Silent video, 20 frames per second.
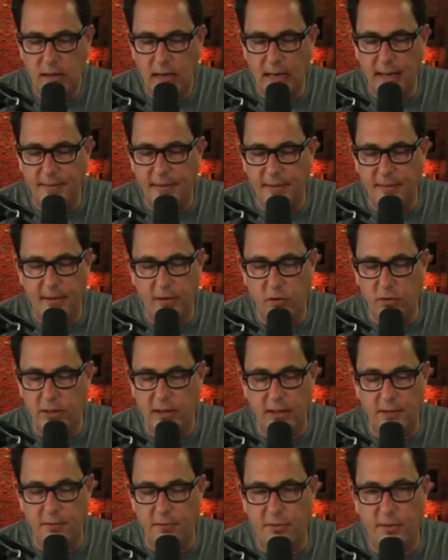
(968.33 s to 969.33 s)
And then the
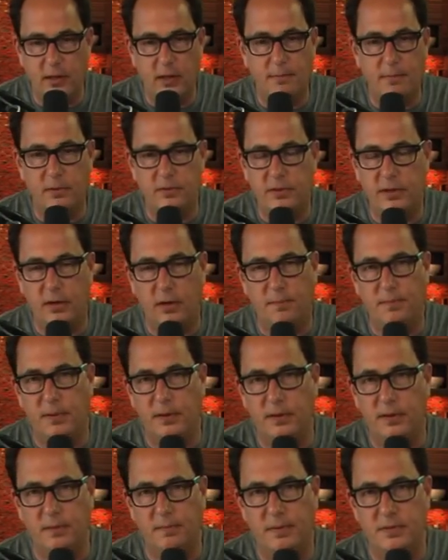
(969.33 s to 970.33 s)
only other thing about the
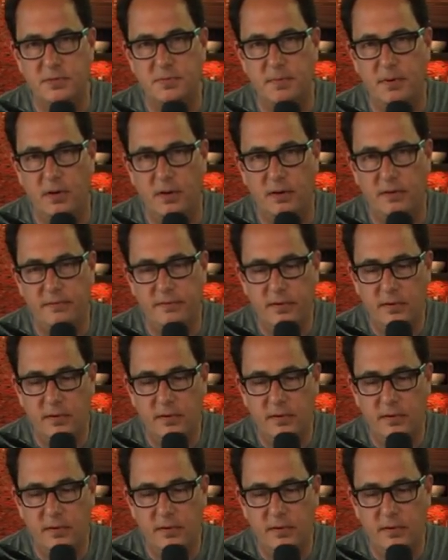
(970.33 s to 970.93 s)
airplane that pissed me off